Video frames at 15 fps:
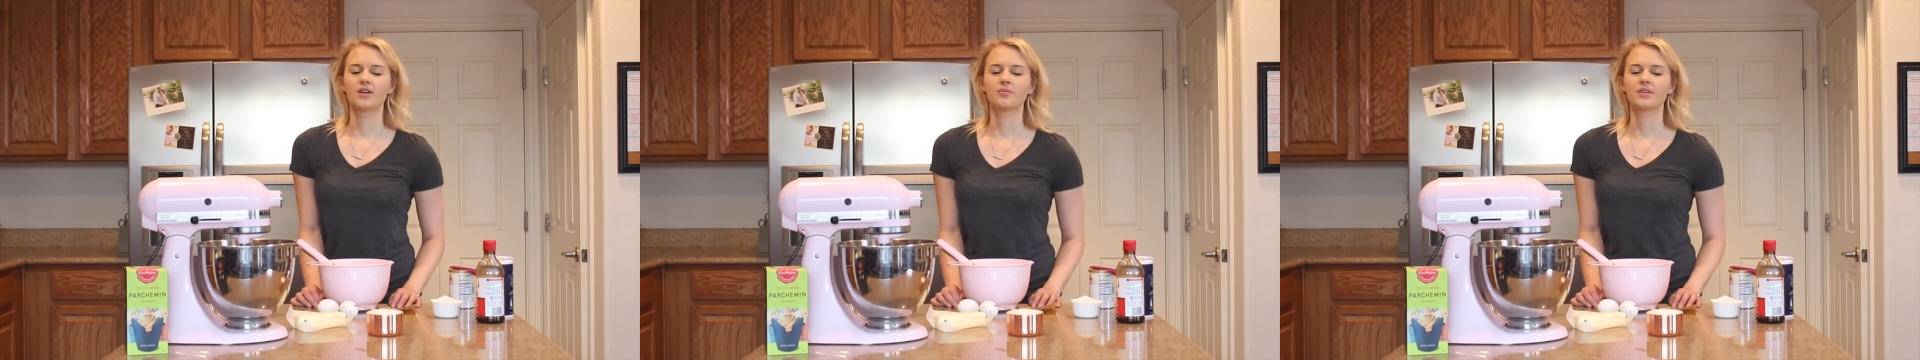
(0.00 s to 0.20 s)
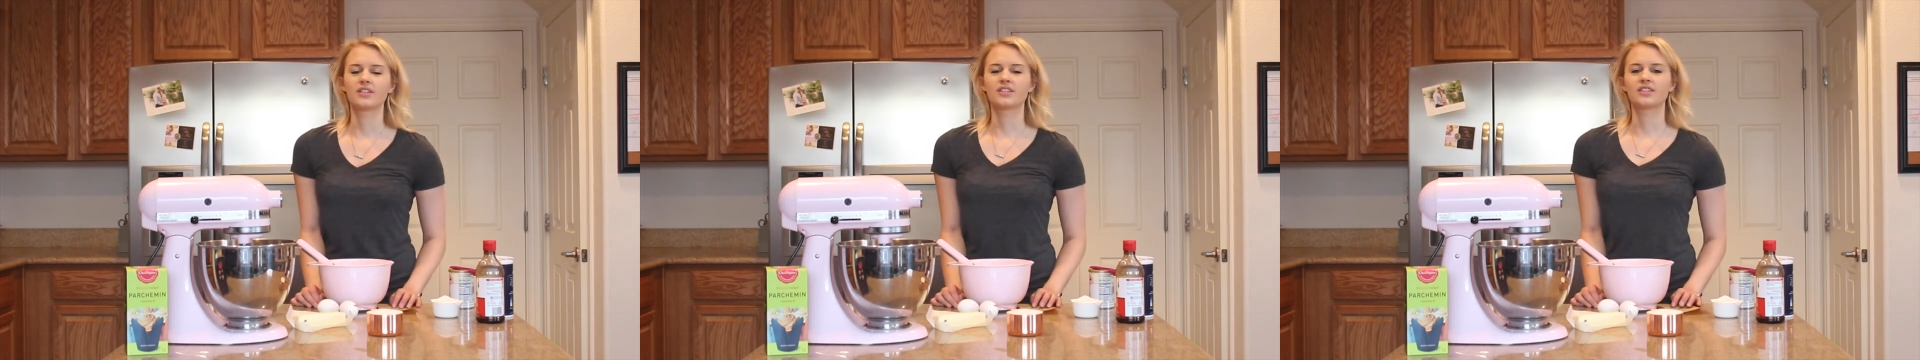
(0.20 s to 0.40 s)

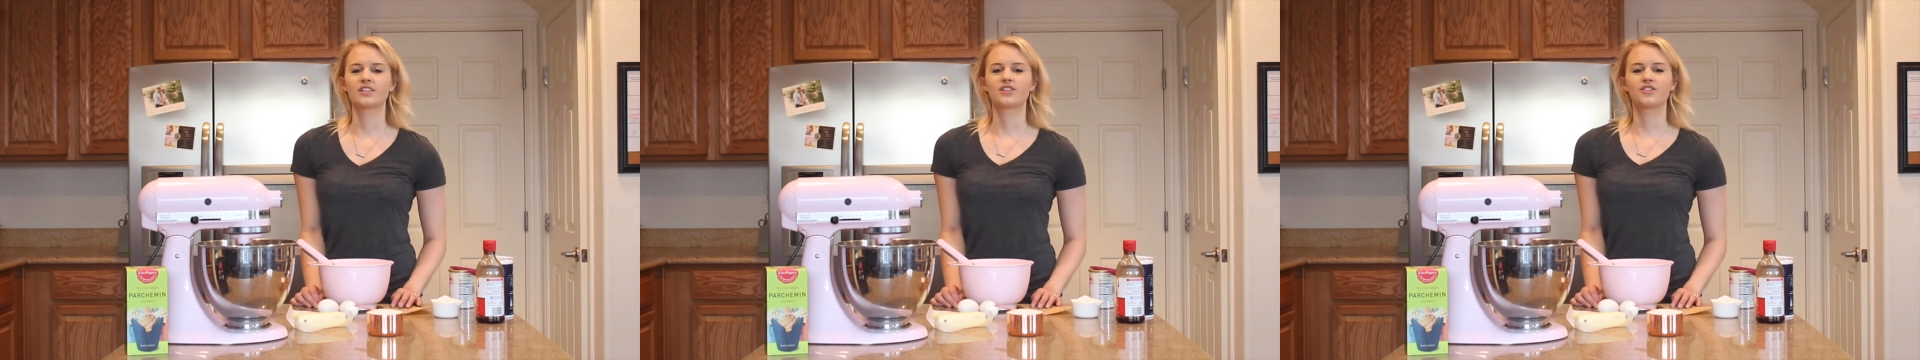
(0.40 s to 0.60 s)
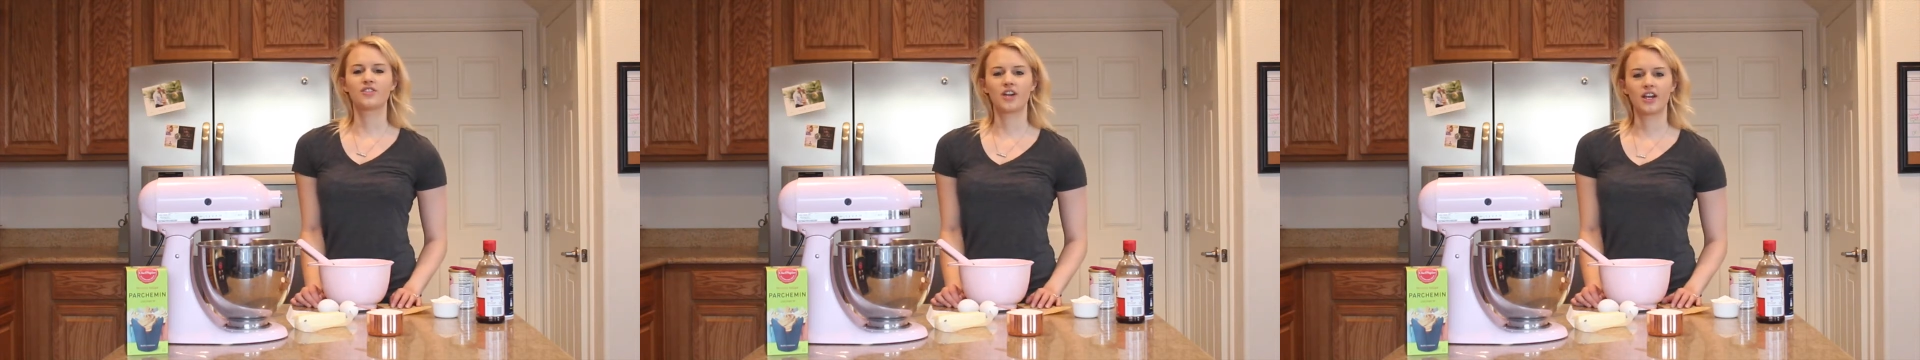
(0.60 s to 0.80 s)
it's a
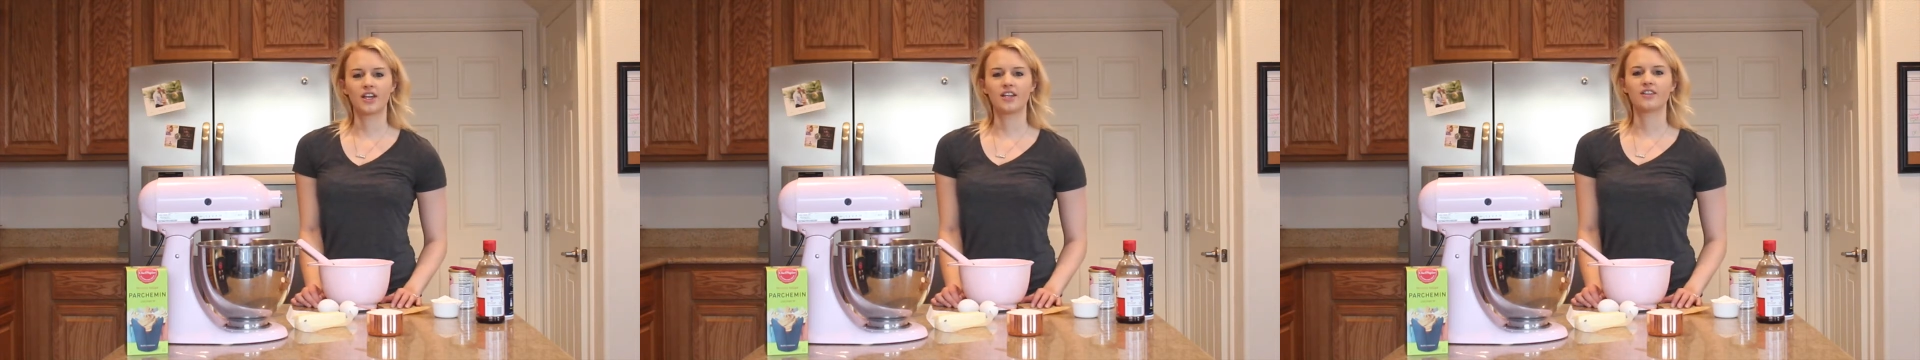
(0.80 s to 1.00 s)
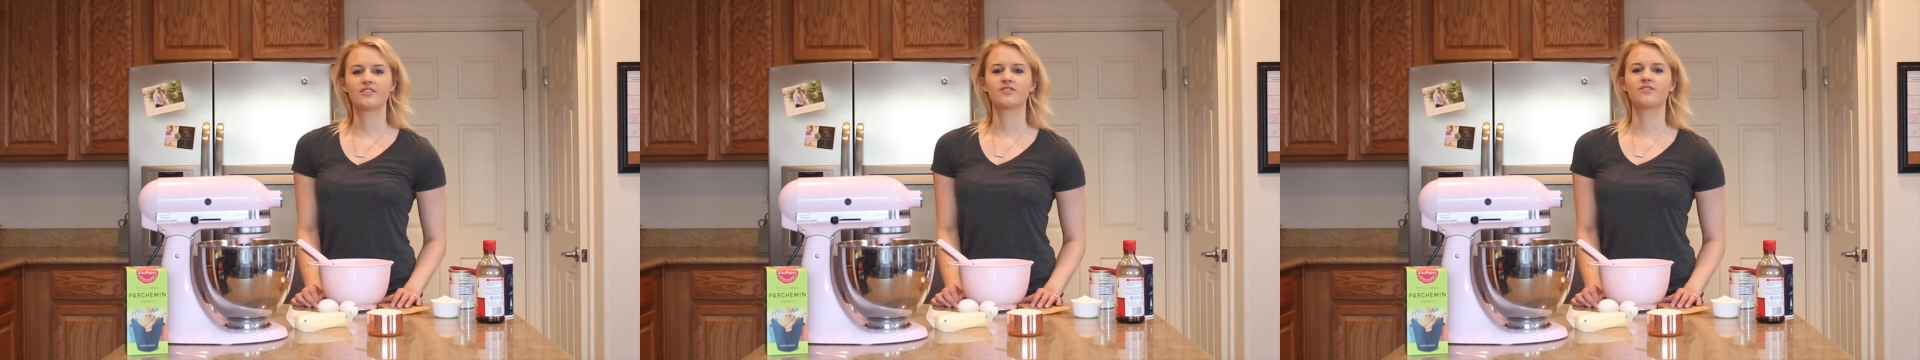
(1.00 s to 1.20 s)

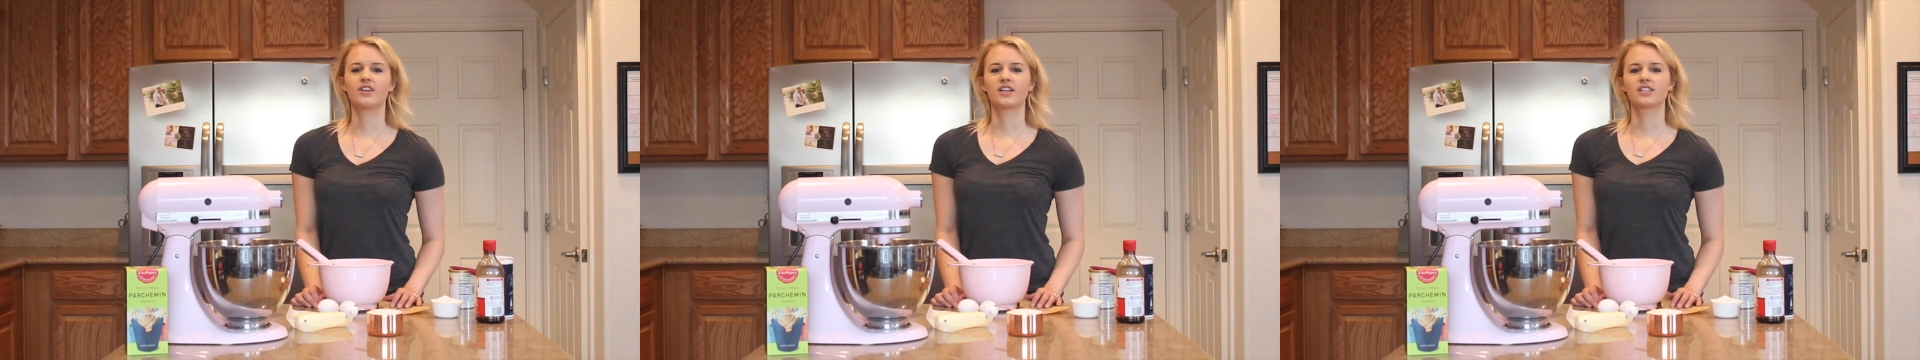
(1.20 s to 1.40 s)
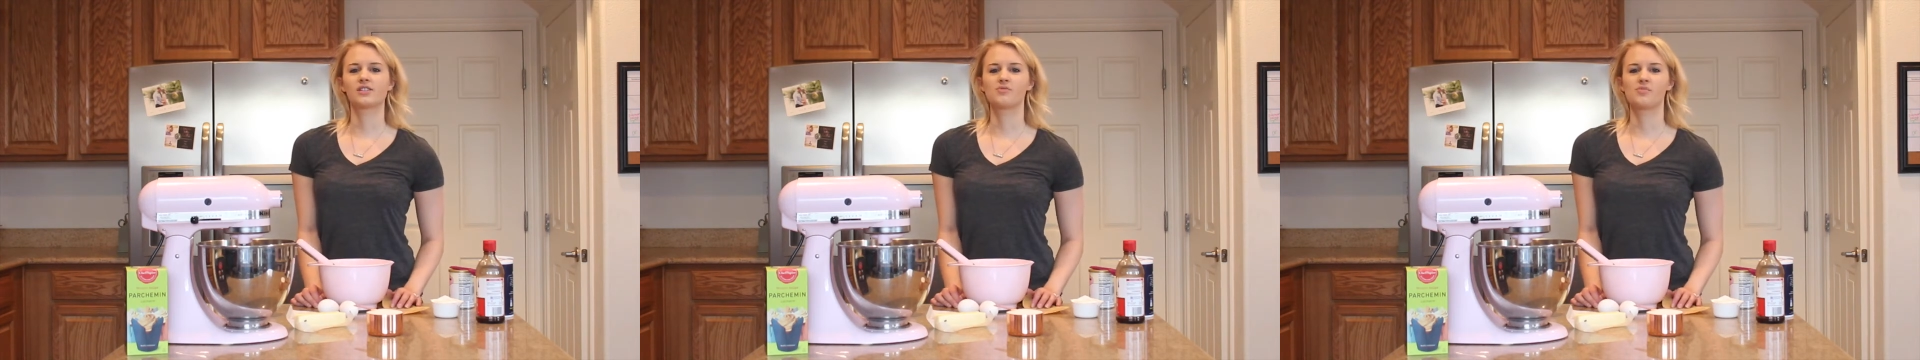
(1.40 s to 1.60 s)
great
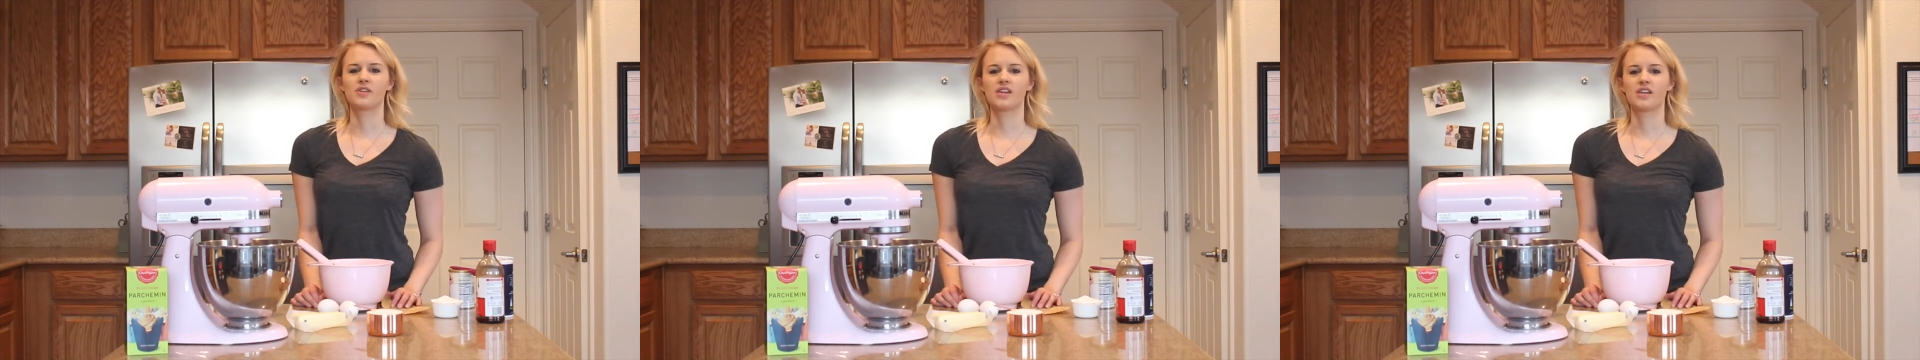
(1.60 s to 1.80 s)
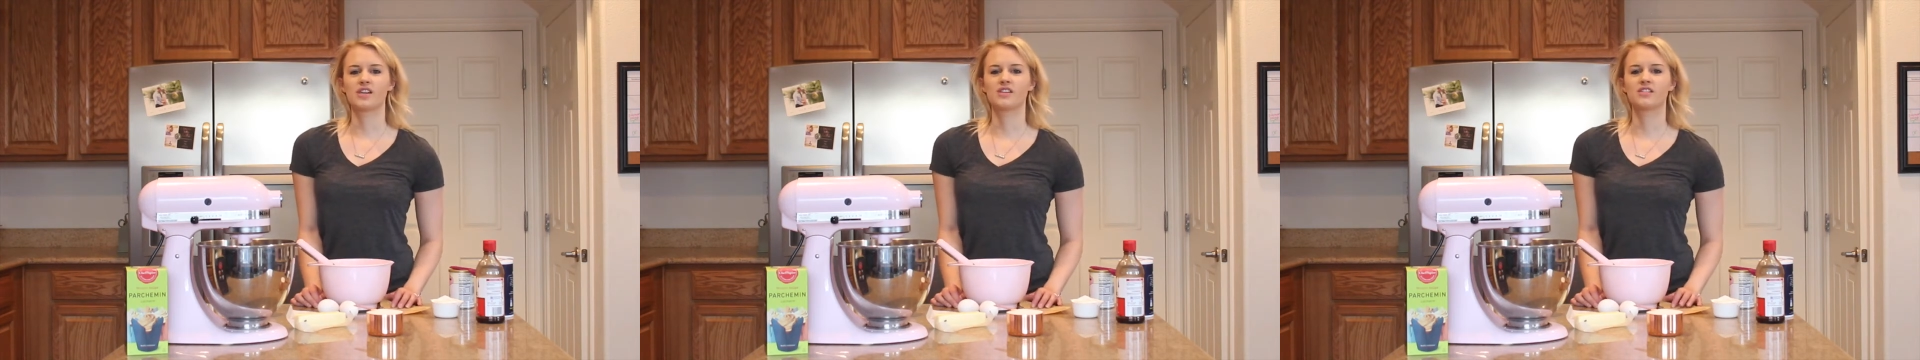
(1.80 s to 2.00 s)

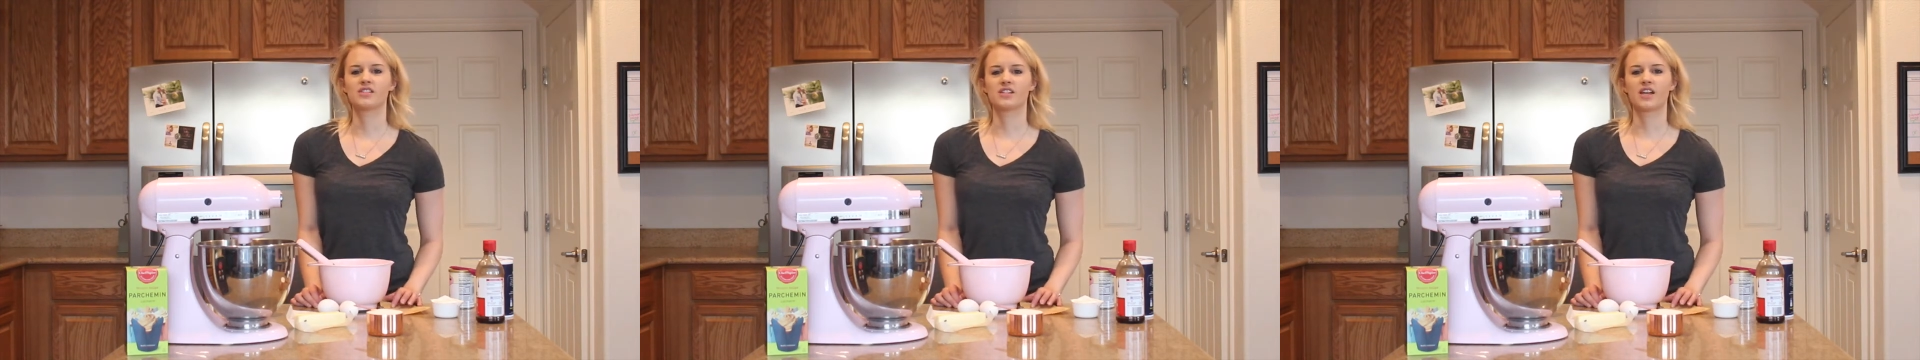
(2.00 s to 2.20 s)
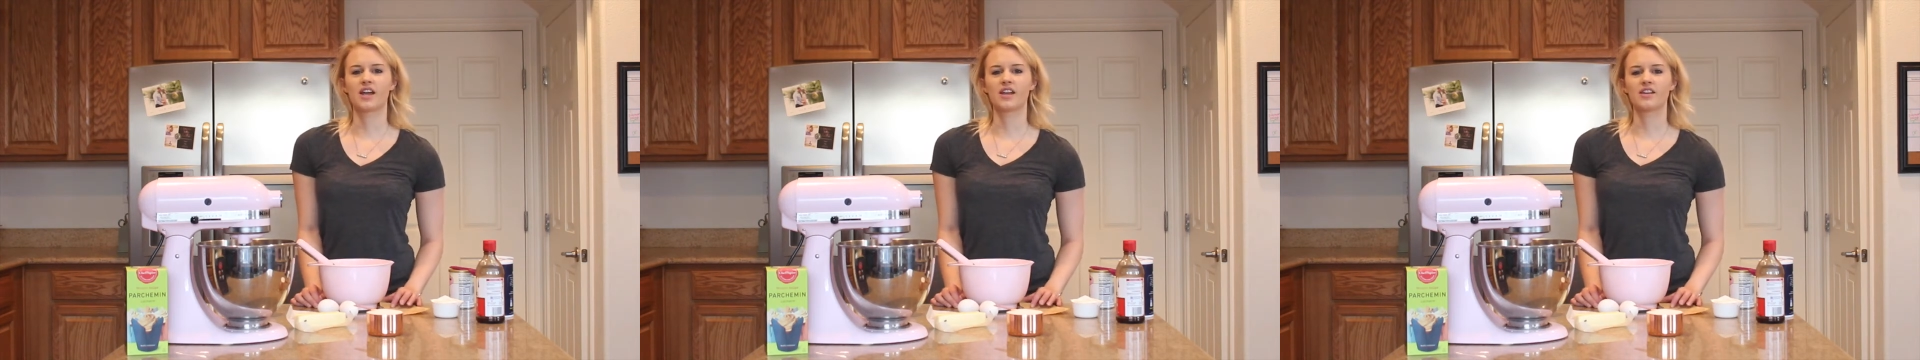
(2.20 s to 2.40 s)
recipe
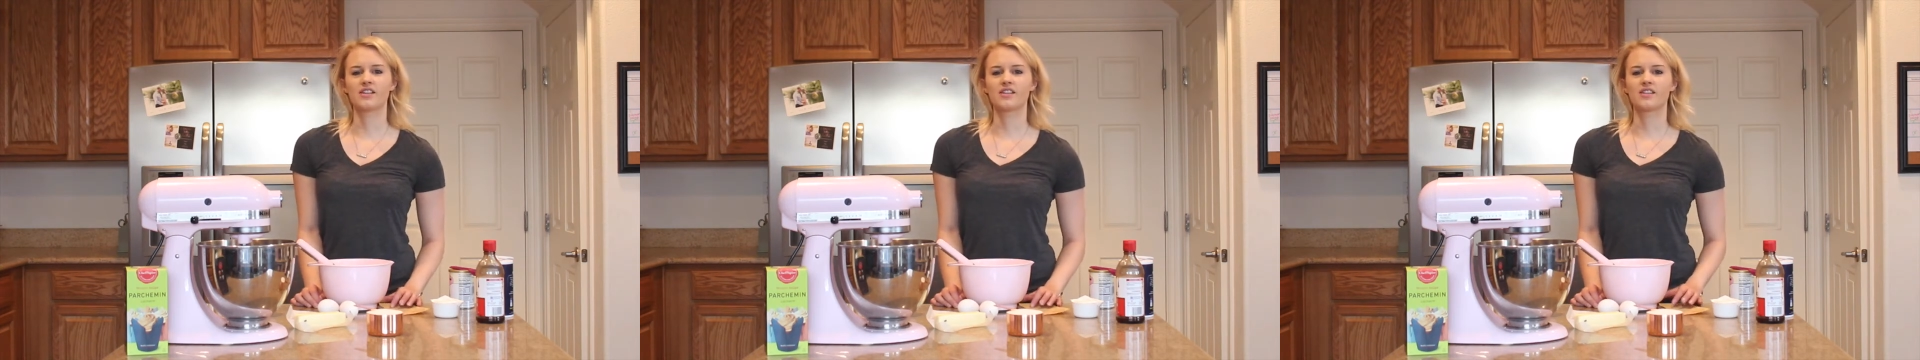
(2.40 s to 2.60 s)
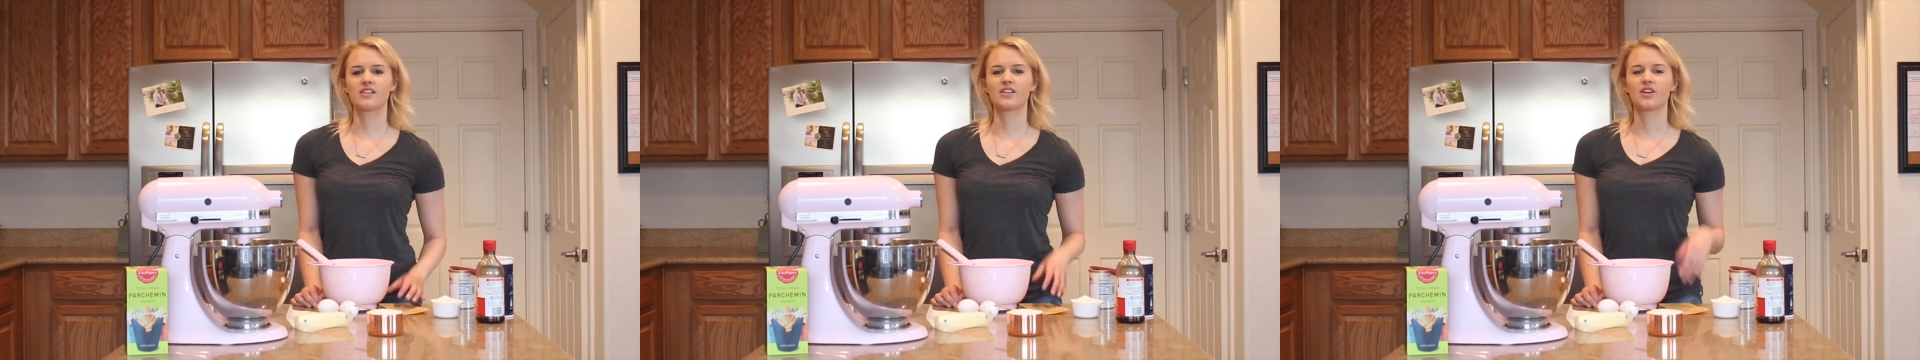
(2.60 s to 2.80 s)
to kind of,